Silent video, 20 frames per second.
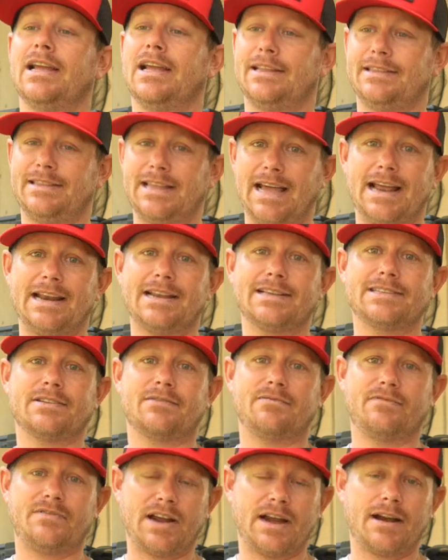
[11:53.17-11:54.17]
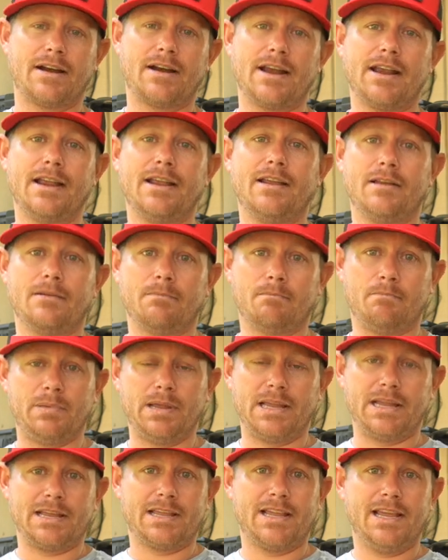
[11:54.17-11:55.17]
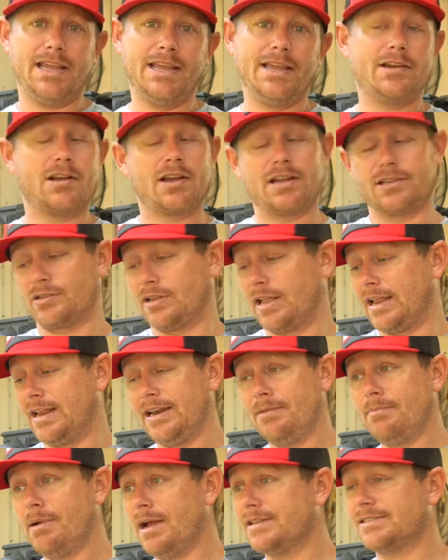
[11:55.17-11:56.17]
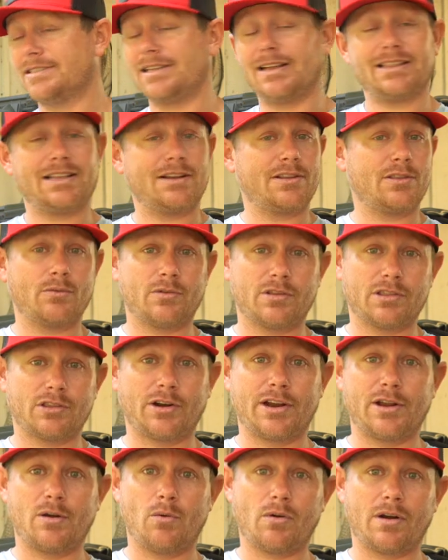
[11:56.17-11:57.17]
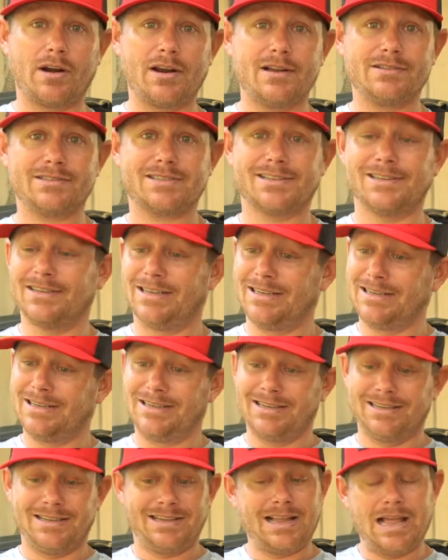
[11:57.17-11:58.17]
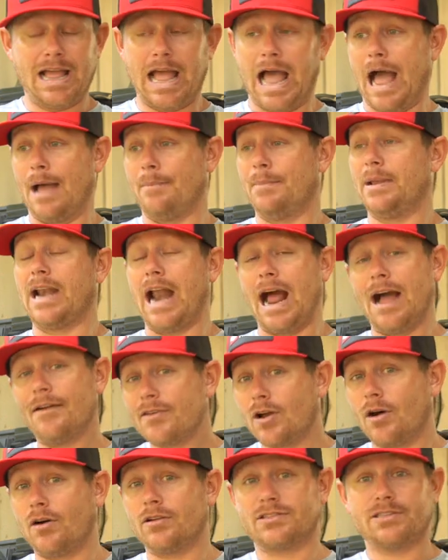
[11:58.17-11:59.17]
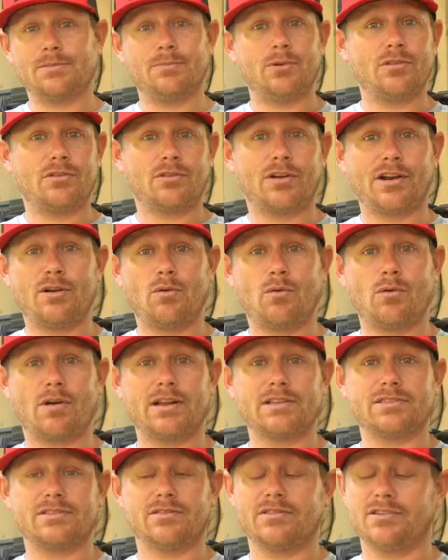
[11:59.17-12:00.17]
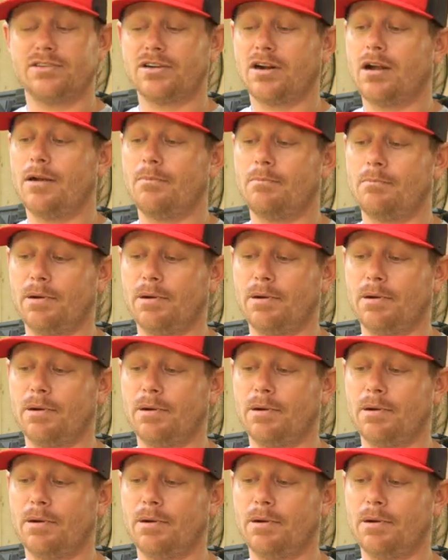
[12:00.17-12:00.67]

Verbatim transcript: And that is a very big key, because anybody's out there throwing a three-quarter ounce, I mean, I've caught some on three-quarter ounce on the drop,